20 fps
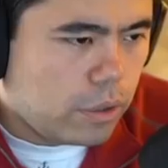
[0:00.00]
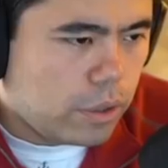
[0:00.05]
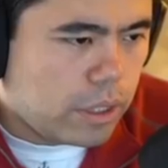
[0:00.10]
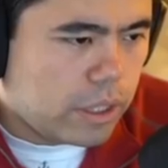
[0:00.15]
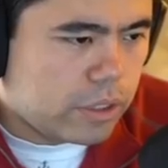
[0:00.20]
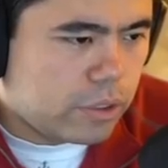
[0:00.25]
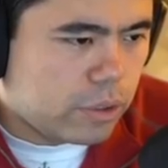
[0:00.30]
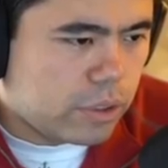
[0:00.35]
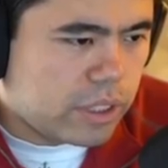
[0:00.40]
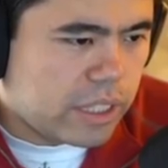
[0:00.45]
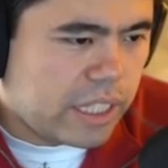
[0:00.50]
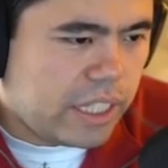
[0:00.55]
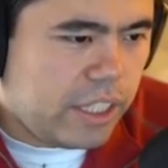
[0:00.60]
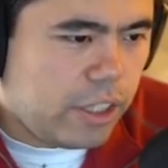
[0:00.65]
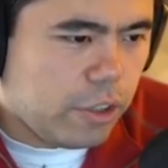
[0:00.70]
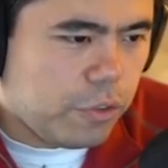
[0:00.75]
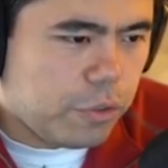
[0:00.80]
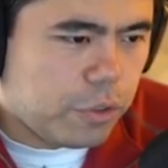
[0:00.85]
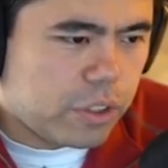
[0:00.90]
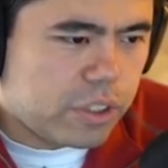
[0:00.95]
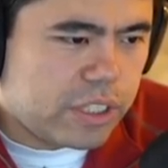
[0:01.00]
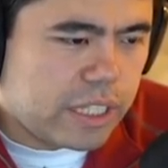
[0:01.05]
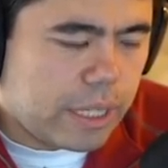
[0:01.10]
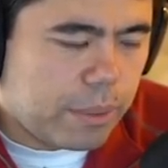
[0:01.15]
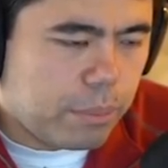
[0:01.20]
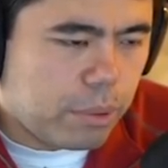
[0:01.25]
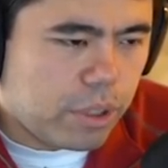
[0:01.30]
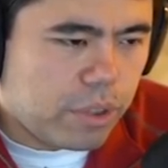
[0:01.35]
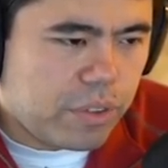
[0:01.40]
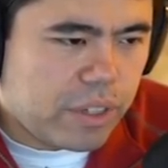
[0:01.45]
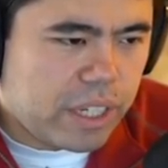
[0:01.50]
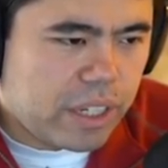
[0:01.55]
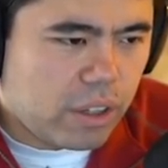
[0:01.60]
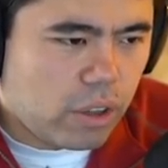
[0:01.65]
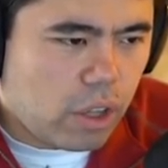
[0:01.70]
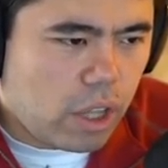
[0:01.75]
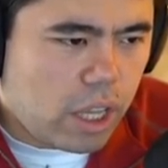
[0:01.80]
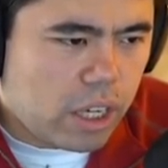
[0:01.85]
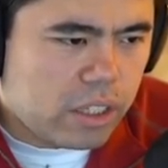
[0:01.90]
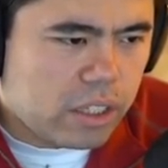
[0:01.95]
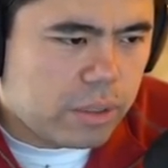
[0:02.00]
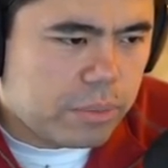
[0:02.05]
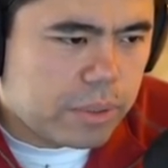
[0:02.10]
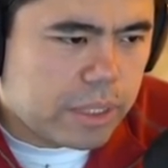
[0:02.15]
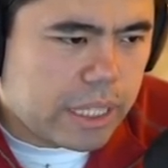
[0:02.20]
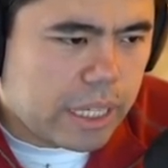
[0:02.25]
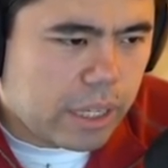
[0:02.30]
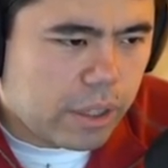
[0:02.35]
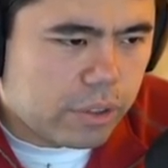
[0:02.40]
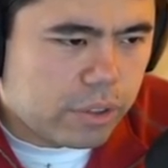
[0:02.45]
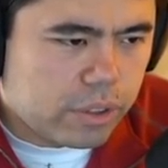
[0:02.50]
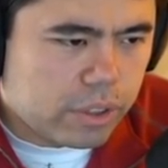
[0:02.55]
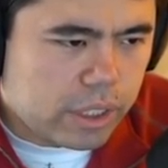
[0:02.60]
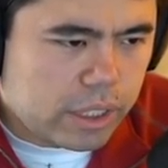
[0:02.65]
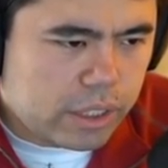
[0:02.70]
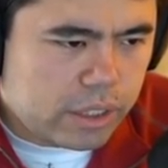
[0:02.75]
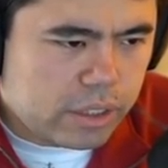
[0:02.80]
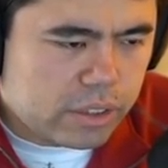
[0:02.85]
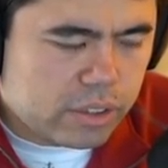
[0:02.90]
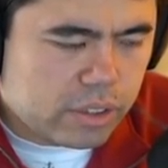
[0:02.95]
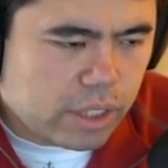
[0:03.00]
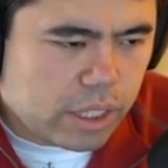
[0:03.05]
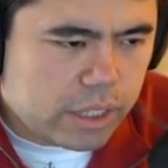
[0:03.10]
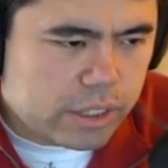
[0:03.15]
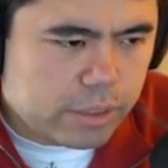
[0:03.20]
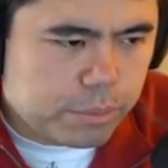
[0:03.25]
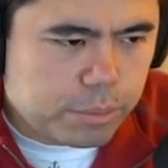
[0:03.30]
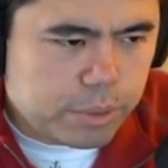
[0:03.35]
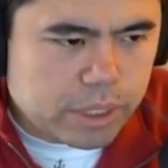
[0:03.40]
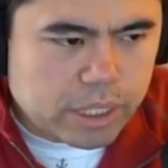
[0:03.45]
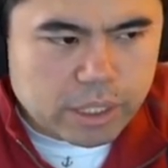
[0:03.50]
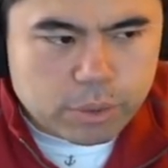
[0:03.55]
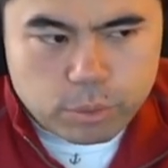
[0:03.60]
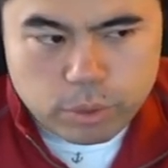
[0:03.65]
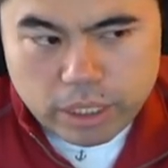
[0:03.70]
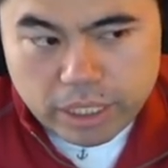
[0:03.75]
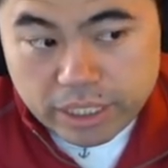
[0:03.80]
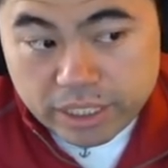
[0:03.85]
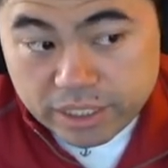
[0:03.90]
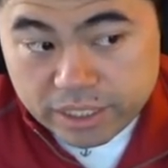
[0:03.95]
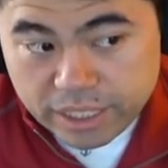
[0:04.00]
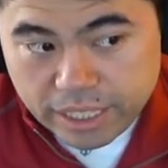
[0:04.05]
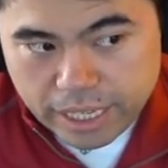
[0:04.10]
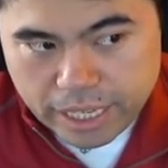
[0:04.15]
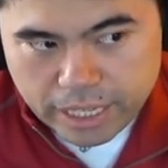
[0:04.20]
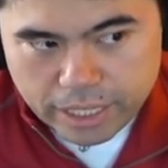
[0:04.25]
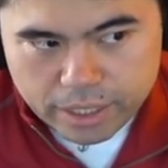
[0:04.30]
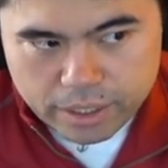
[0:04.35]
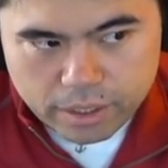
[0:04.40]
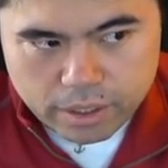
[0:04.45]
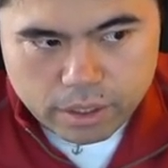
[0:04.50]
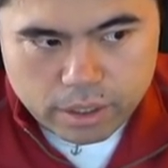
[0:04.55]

okay so it's like here for example if I had a lot of time to calculate these lines I'd be like well I can take